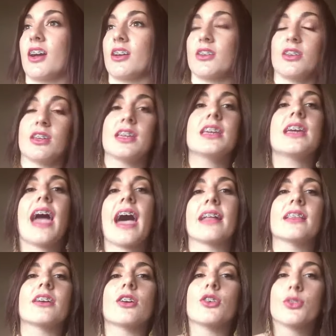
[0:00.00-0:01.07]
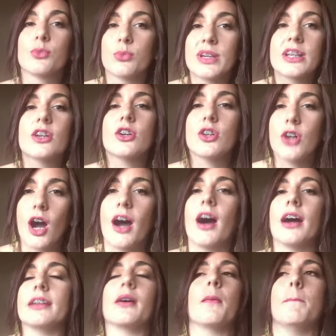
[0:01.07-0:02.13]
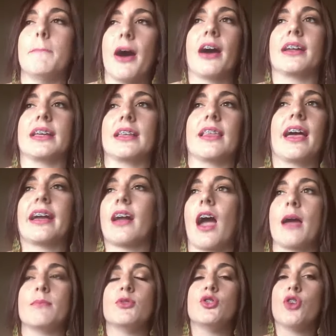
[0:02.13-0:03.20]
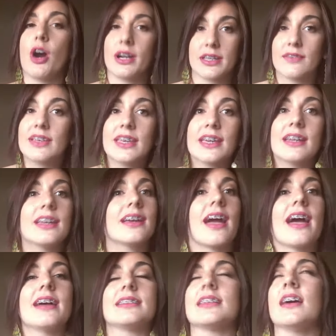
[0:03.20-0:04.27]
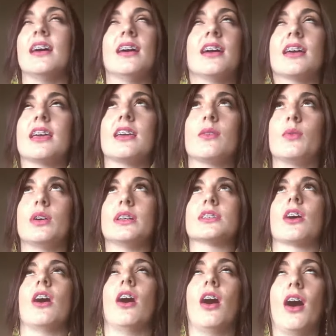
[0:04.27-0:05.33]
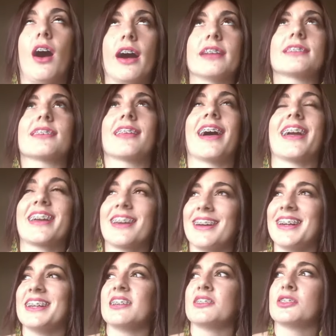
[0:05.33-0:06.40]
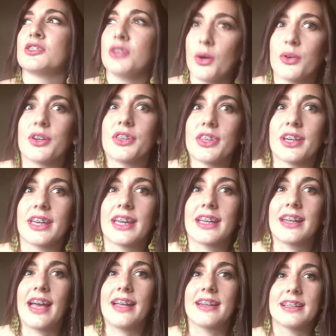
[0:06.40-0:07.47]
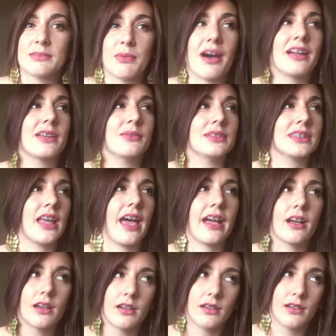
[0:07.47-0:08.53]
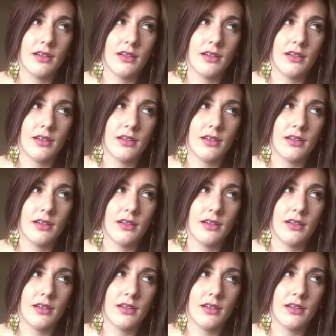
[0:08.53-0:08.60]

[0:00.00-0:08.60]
He had a Greek god body. I'm not even kidding, guys. He was hot. So good looking. And his body was hot